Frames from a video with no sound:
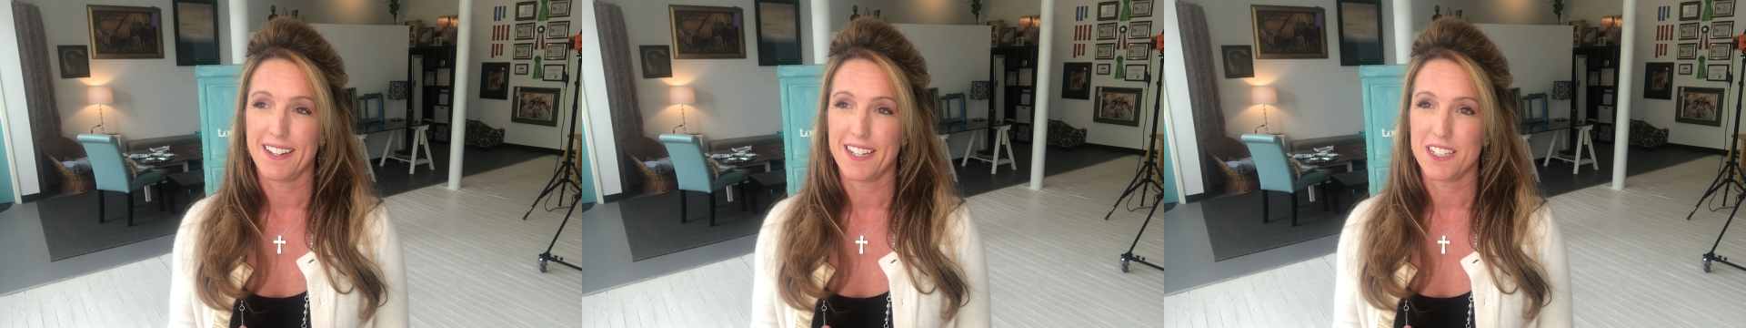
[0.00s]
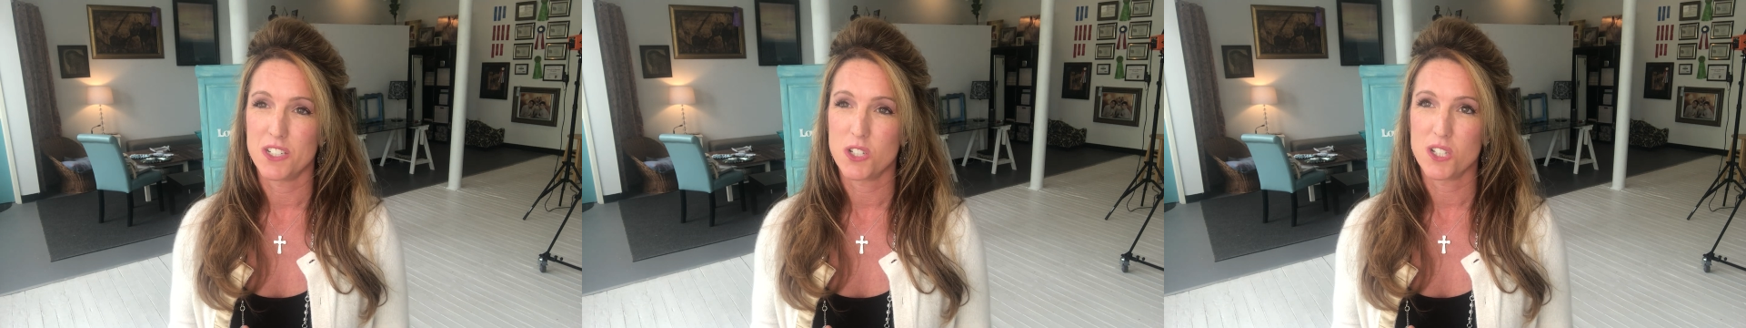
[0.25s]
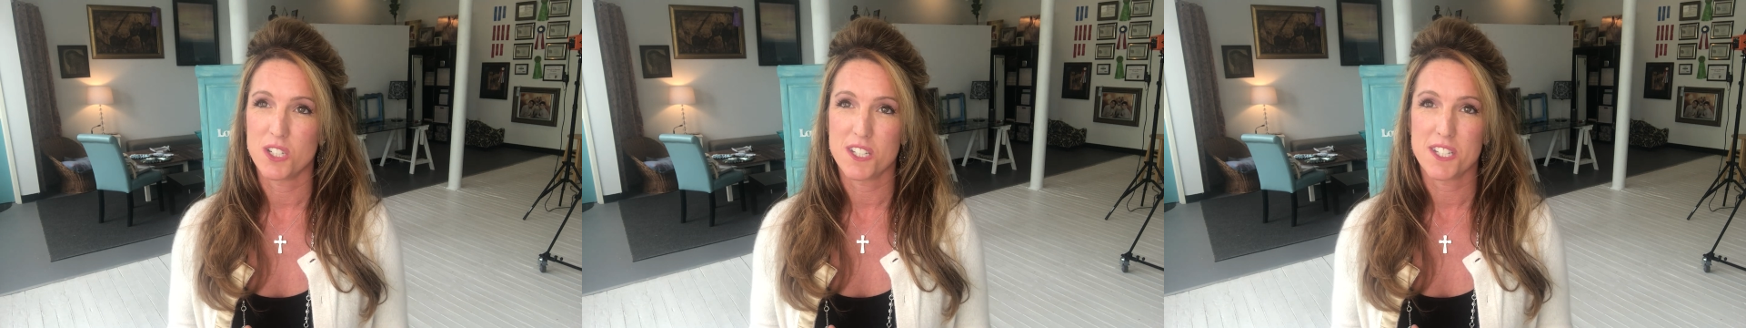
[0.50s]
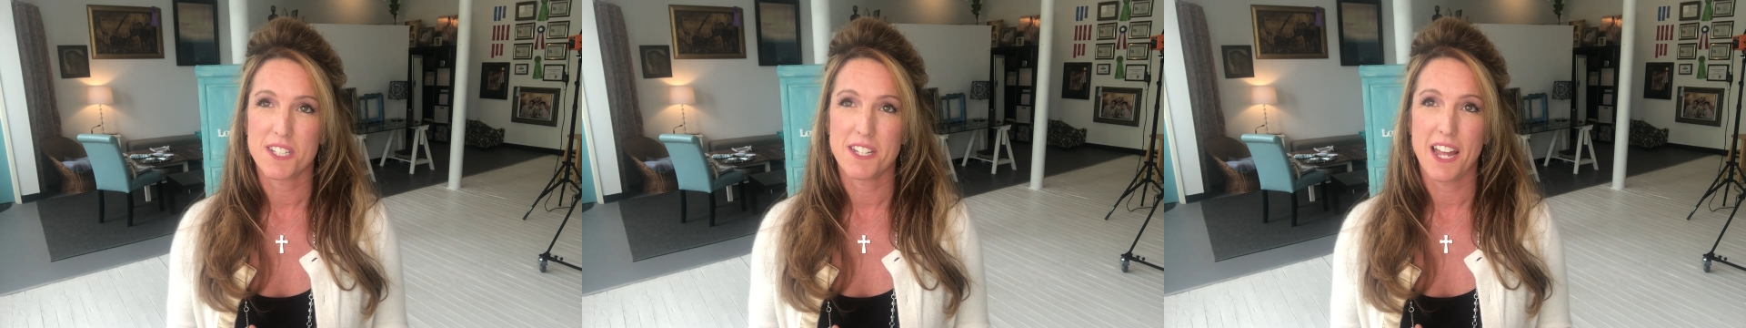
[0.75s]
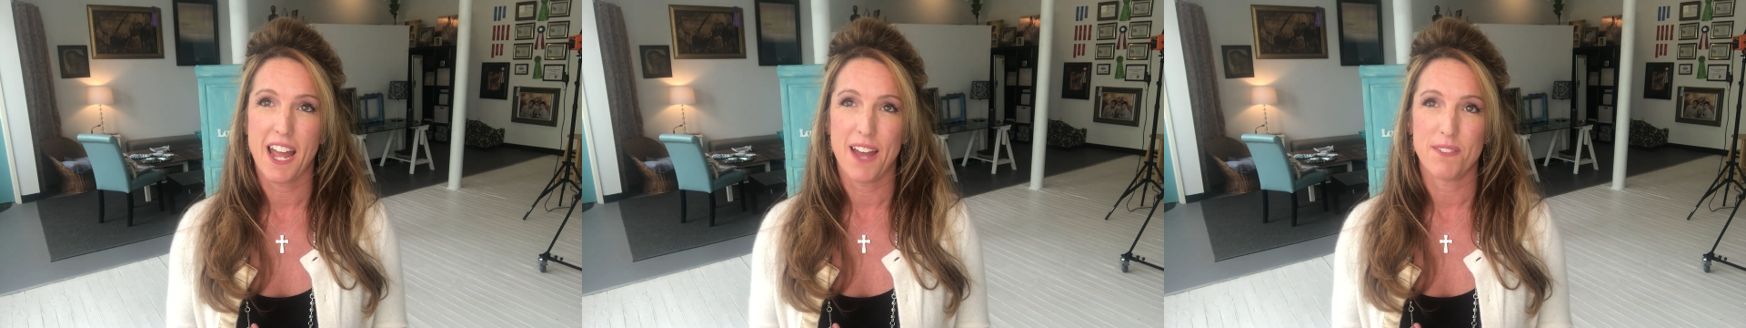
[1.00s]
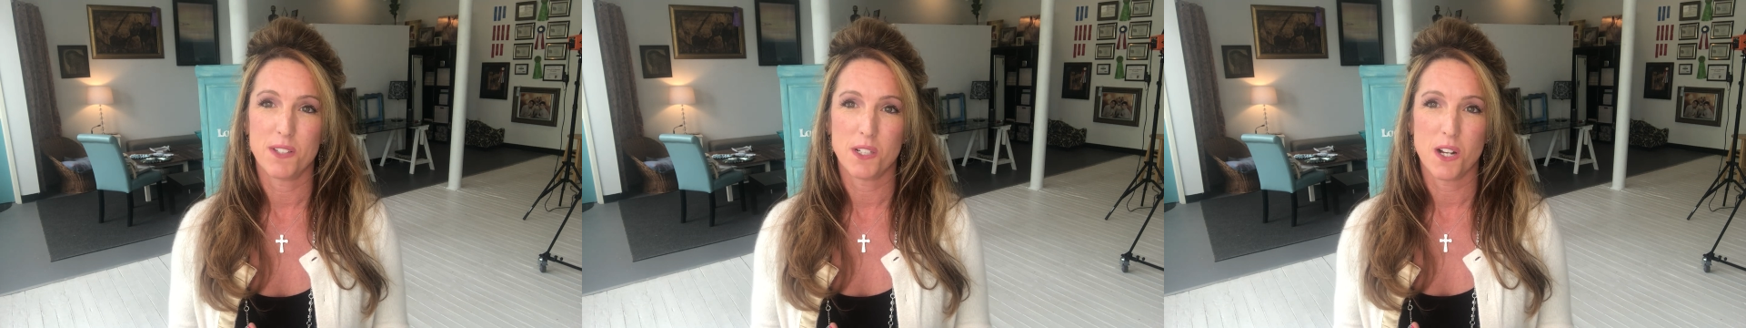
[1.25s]
and and just
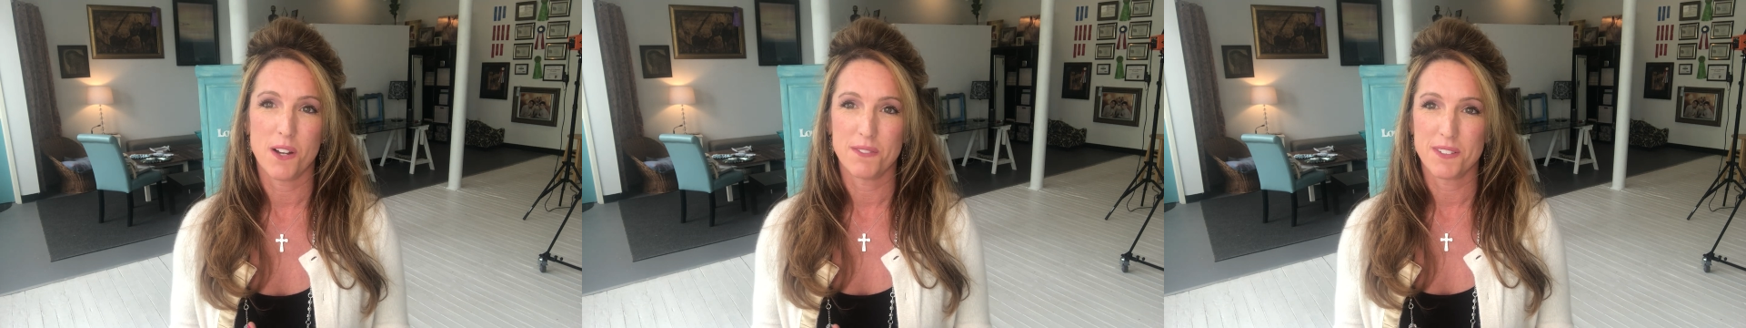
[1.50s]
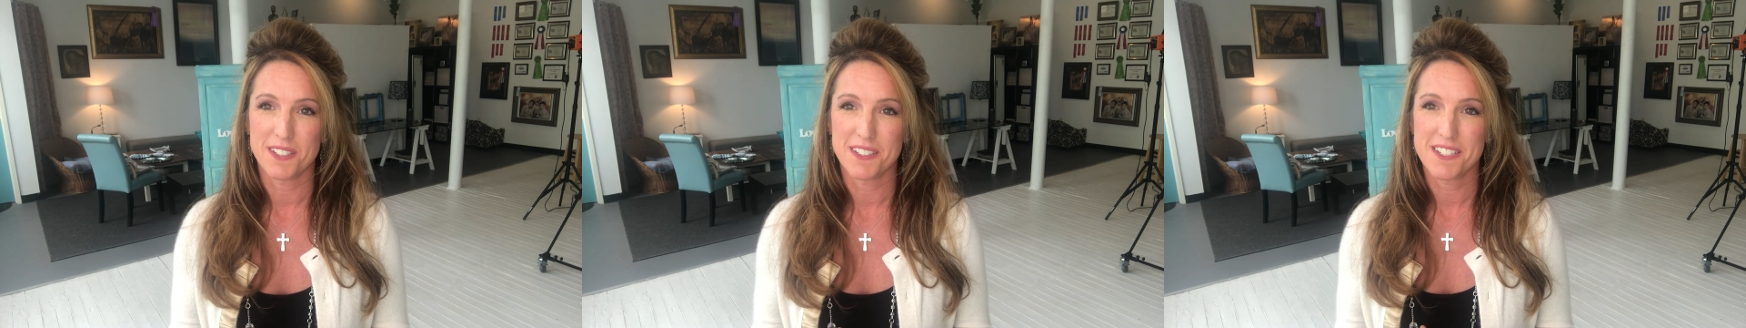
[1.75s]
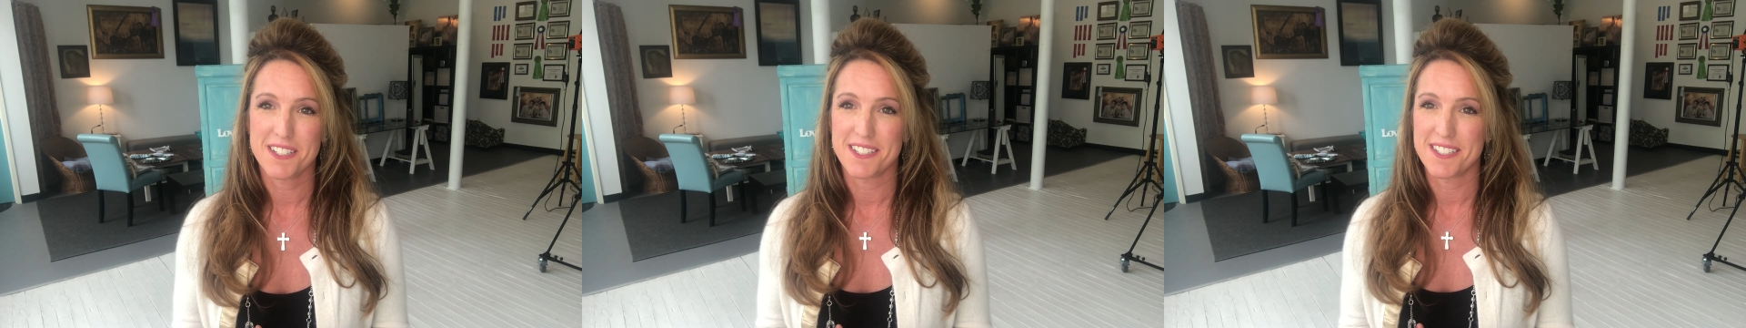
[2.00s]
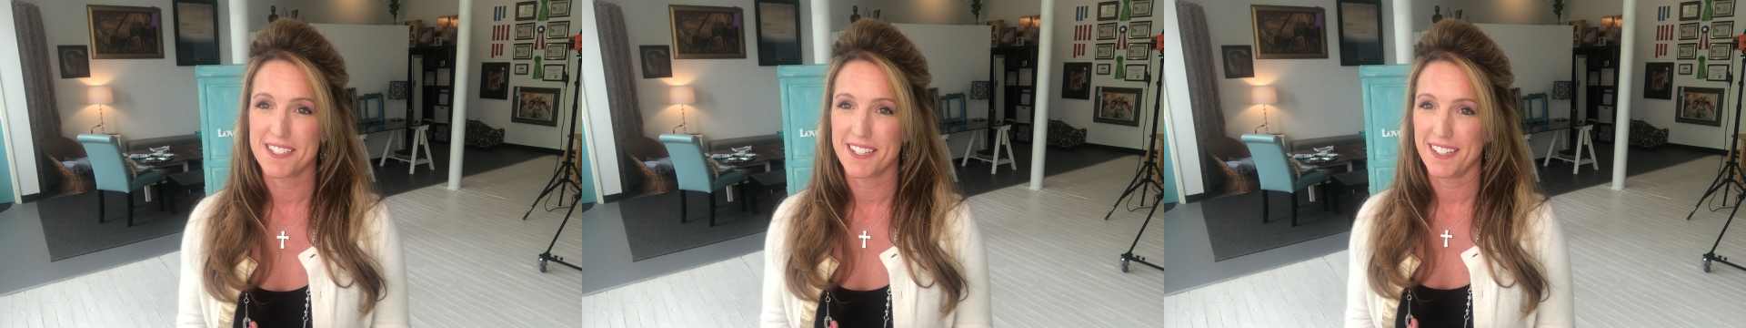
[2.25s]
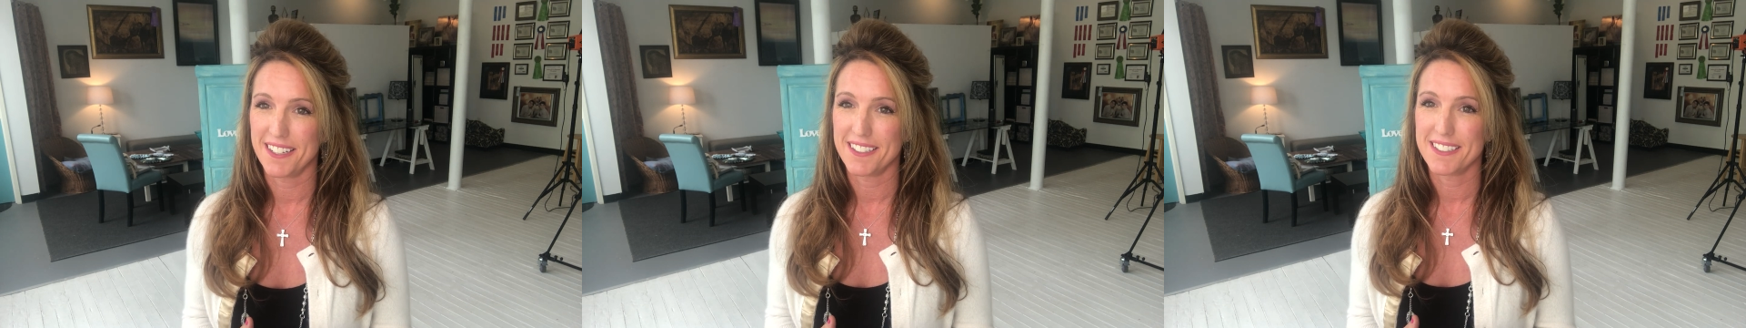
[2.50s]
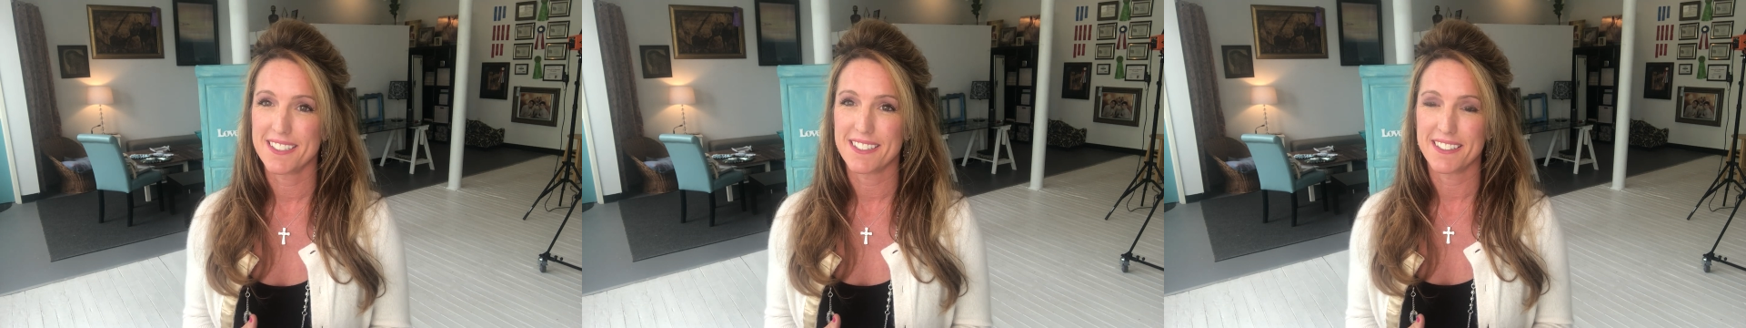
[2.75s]
have the confidence to
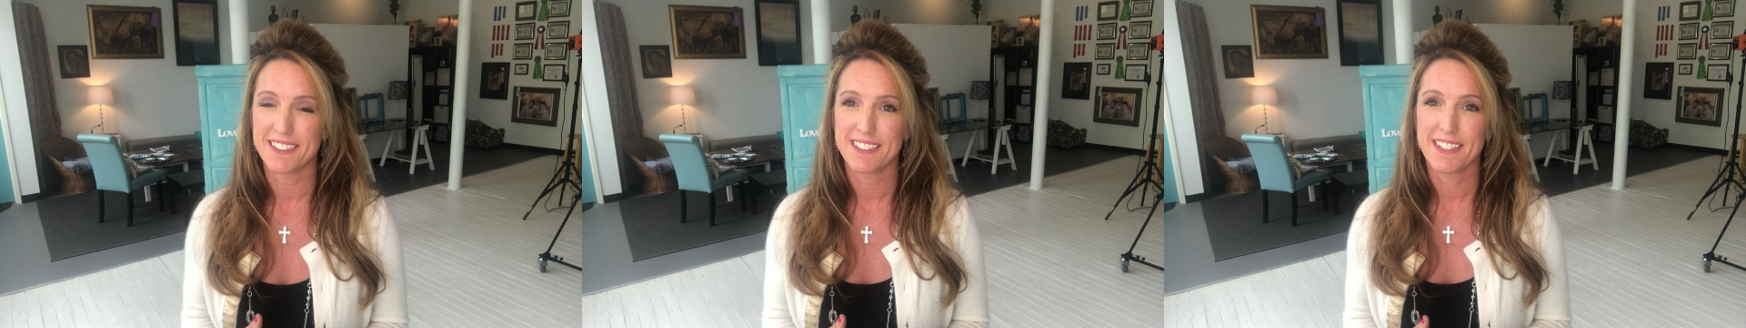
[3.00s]
say to